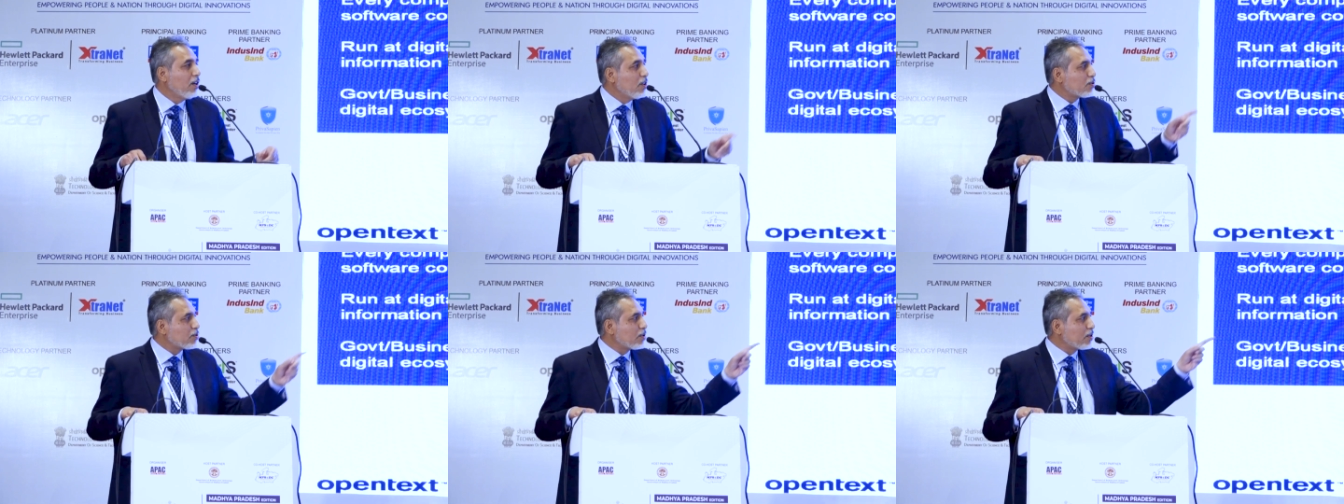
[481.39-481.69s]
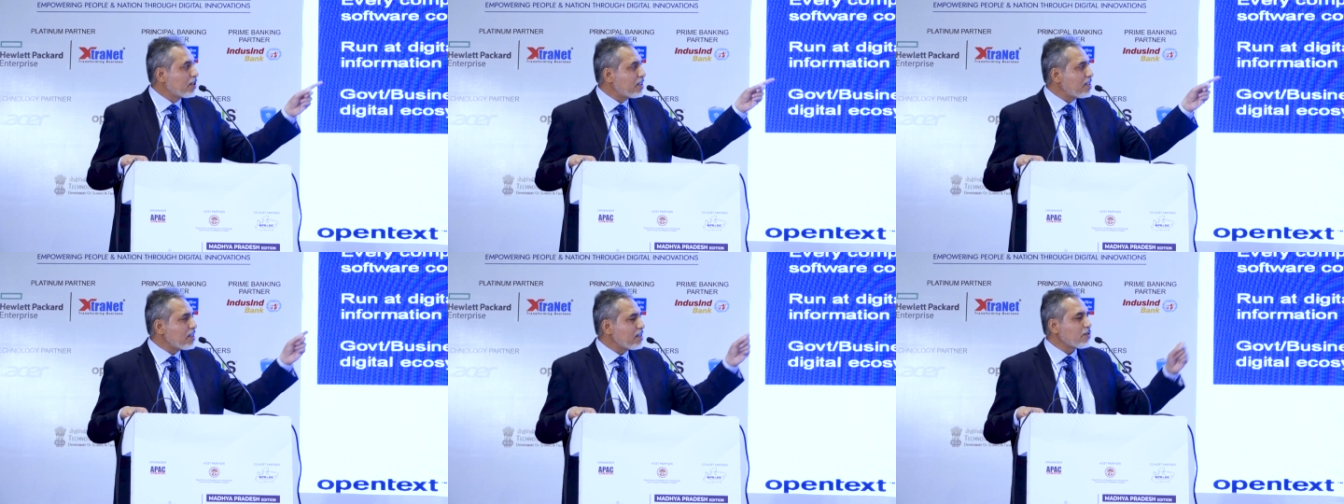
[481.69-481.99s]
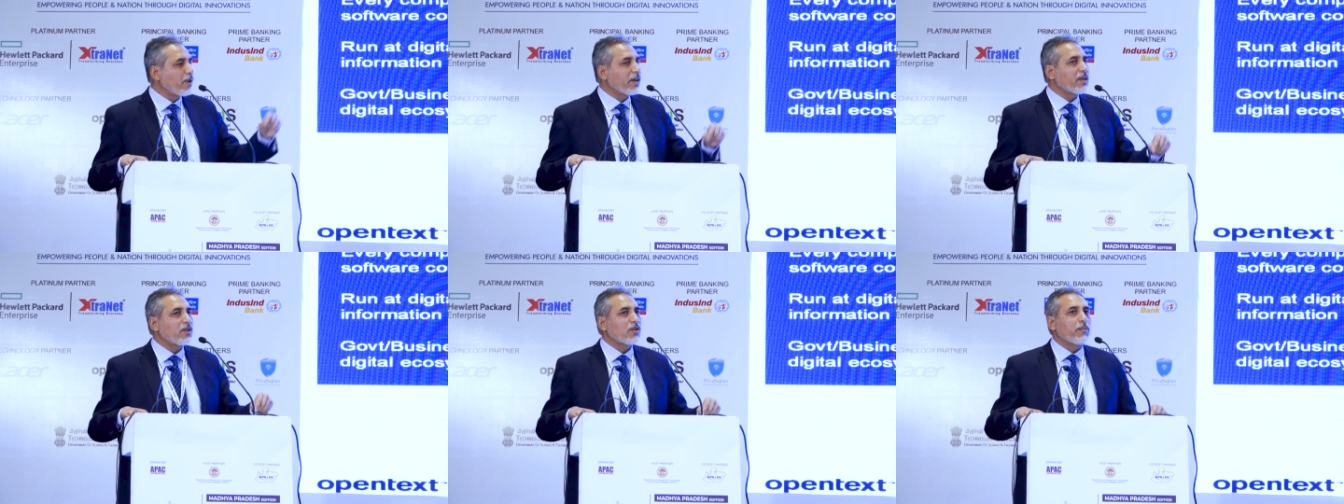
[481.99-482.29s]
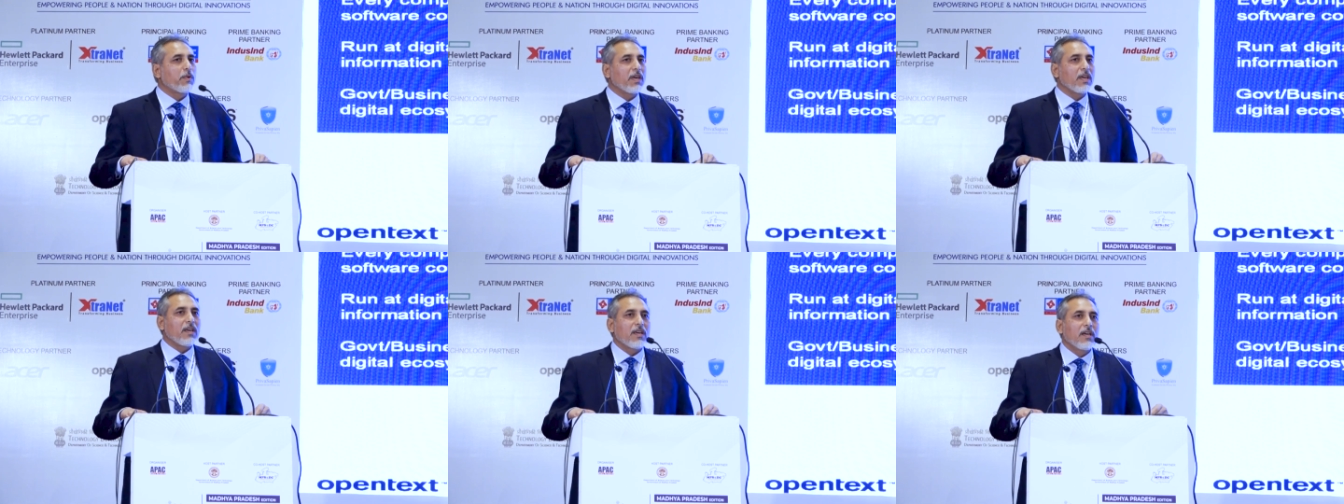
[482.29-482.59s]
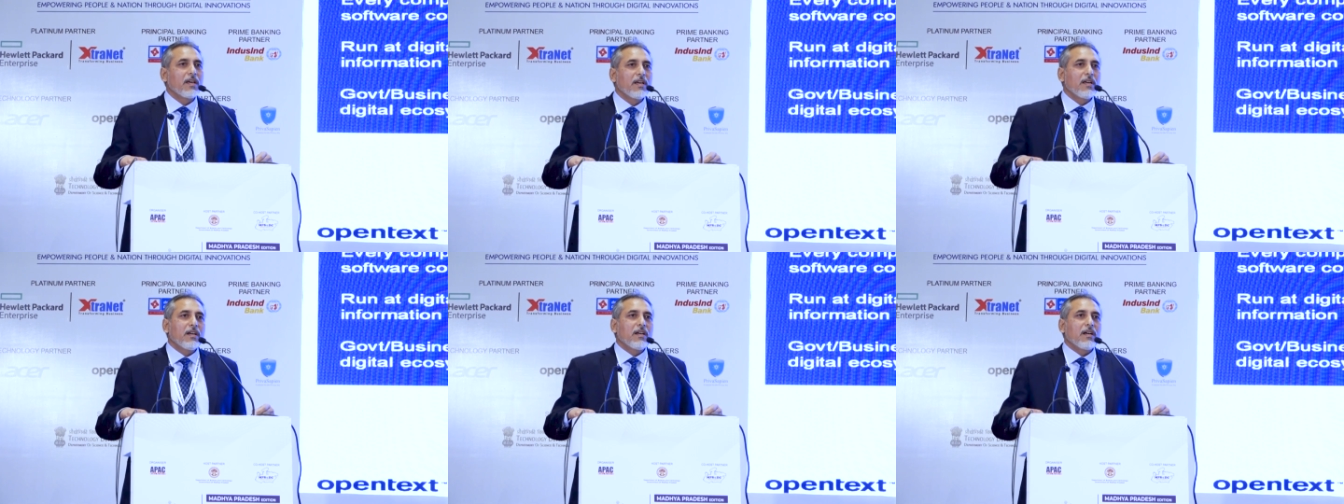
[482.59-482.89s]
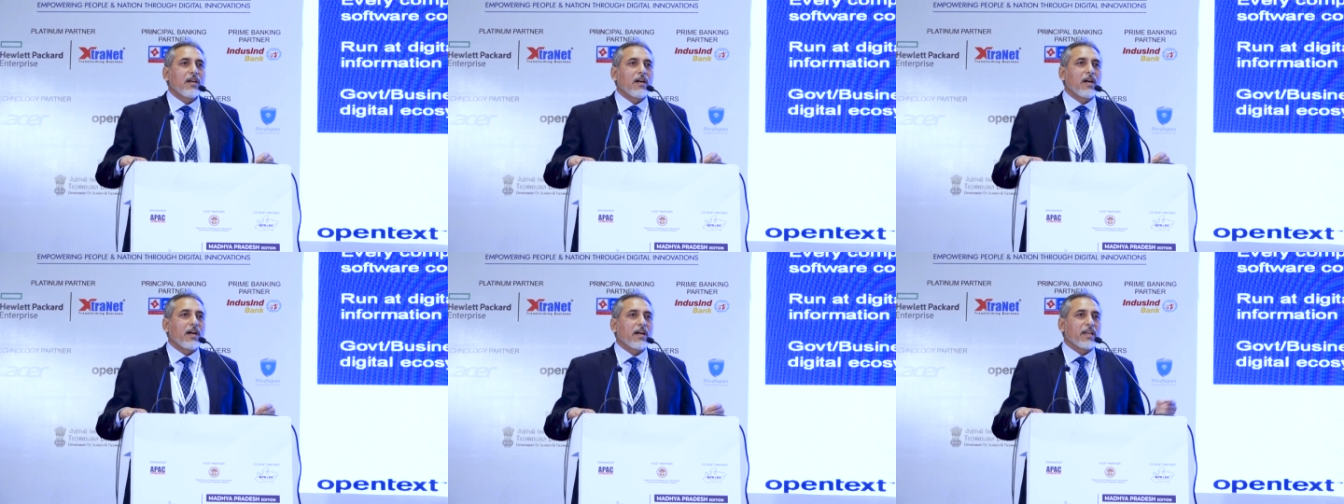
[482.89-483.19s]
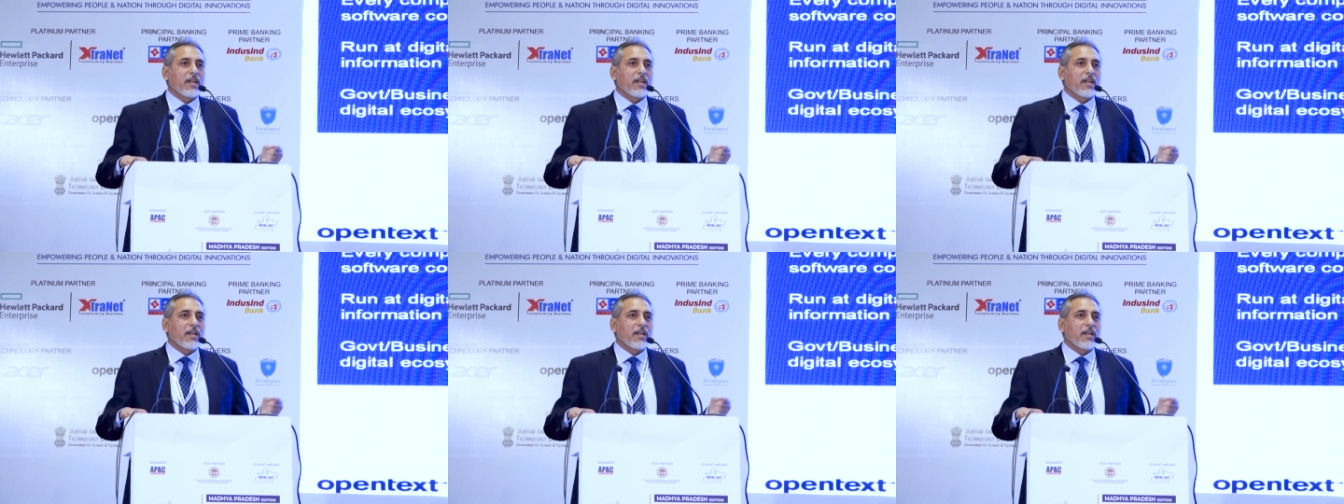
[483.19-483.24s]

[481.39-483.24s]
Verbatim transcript: So this is going to be uh,